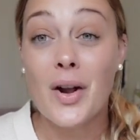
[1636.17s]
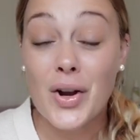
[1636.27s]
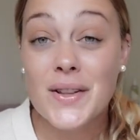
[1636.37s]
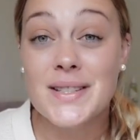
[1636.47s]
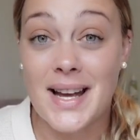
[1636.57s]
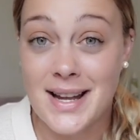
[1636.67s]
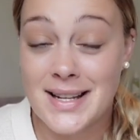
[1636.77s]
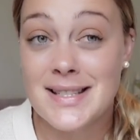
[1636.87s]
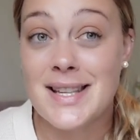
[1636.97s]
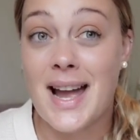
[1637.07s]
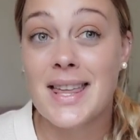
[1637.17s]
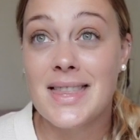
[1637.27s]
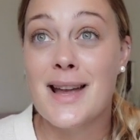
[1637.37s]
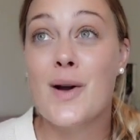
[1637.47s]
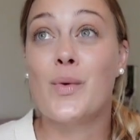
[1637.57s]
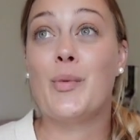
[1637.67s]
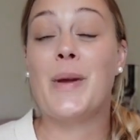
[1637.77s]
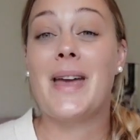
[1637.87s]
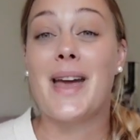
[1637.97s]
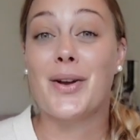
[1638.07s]
Earth Science, I think, will
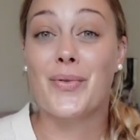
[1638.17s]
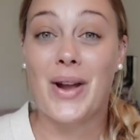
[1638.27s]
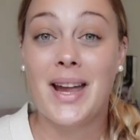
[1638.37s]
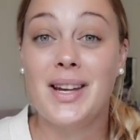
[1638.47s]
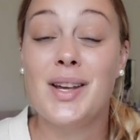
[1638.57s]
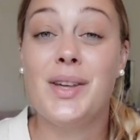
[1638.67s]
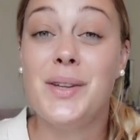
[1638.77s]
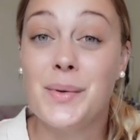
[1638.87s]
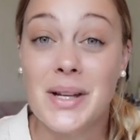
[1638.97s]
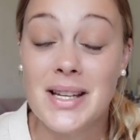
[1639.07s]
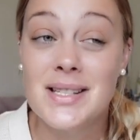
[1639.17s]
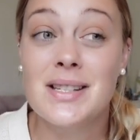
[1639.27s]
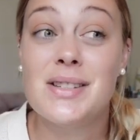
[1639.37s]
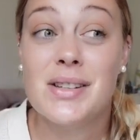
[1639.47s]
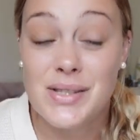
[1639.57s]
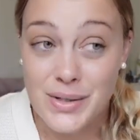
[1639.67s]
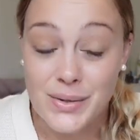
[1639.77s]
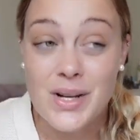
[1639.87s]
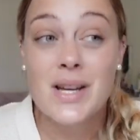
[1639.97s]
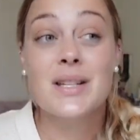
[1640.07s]
be a great unit to
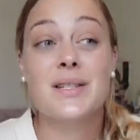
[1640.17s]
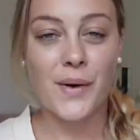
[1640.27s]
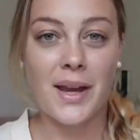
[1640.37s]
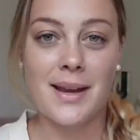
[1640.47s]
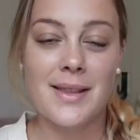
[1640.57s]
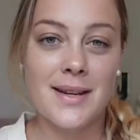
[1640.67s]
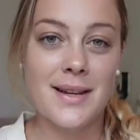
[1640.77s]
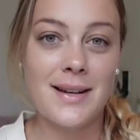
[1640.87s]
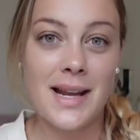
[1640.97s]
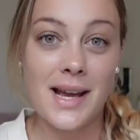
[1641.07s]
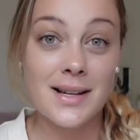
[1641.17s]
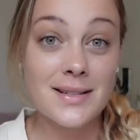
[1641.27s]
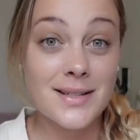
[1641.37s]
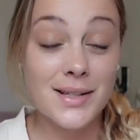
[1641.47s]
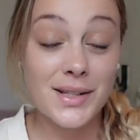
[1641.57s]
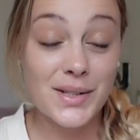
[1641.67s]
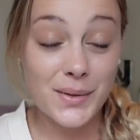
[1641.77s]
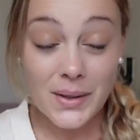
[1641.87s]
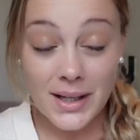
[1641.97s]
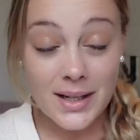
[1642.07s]
do. Okay, the next
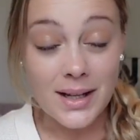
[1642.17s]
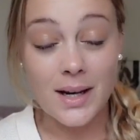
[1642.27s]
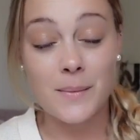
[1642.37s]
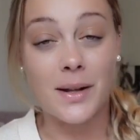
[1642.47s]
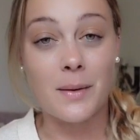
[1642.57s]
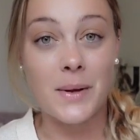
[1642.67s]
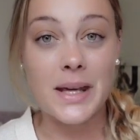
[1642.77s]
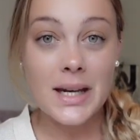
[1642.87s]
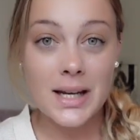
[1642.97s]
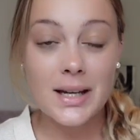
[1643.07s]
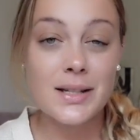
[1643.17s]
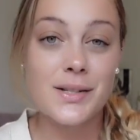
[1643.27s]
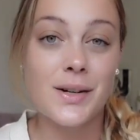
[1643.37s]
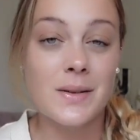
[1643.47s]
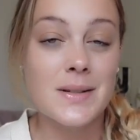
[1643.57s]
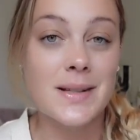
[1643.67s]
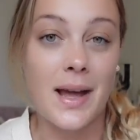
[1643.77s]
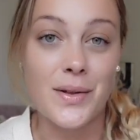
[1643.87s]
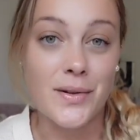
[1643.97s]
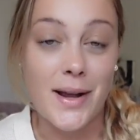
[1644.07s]
unit that I'm going to be getting during this
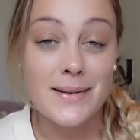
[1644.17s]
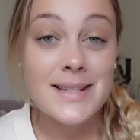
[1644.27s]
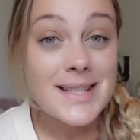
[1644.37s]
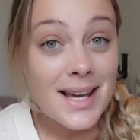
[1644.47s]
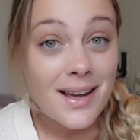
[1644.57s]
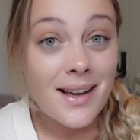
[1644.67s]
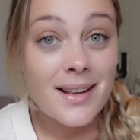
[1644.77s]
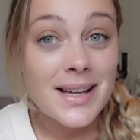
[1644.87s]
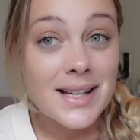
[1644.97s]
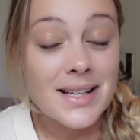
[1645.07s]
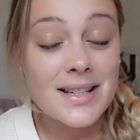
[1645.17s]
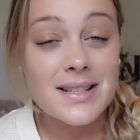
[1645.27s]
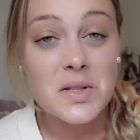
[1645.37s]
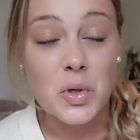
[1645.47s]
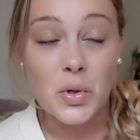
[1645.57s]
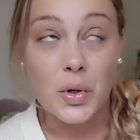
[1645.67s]
Gather Round sale is